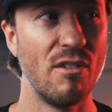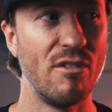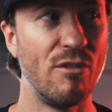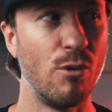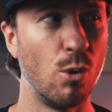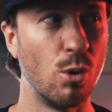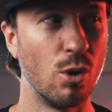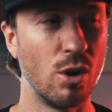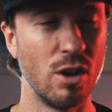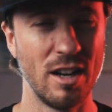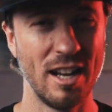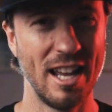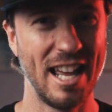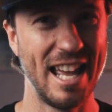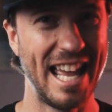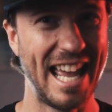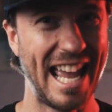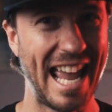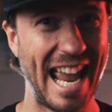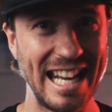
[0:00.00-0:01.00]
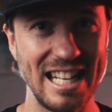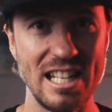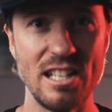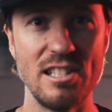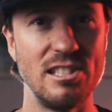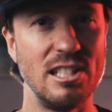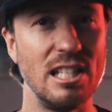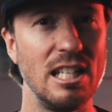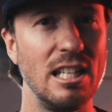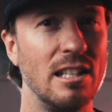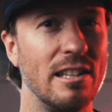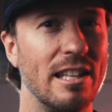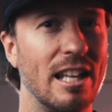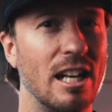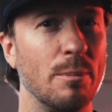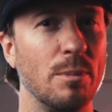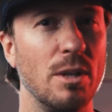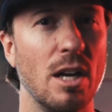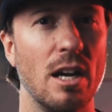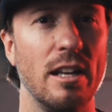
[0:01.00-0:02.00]
for any scene
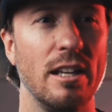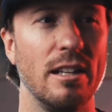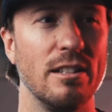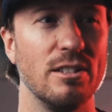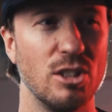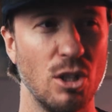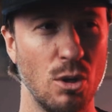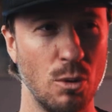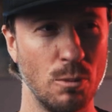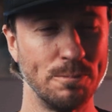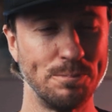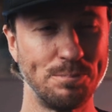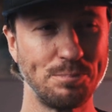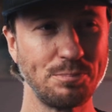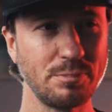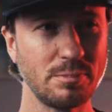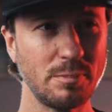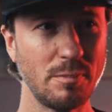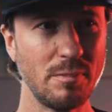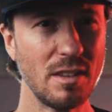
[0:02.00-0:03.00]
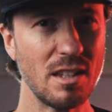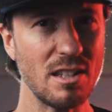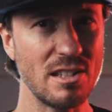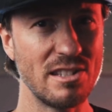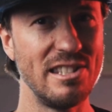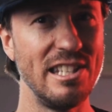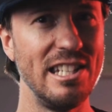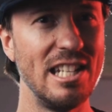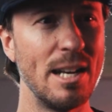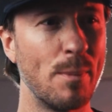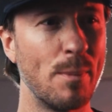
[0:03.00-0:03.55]
that I'm cutting. So scene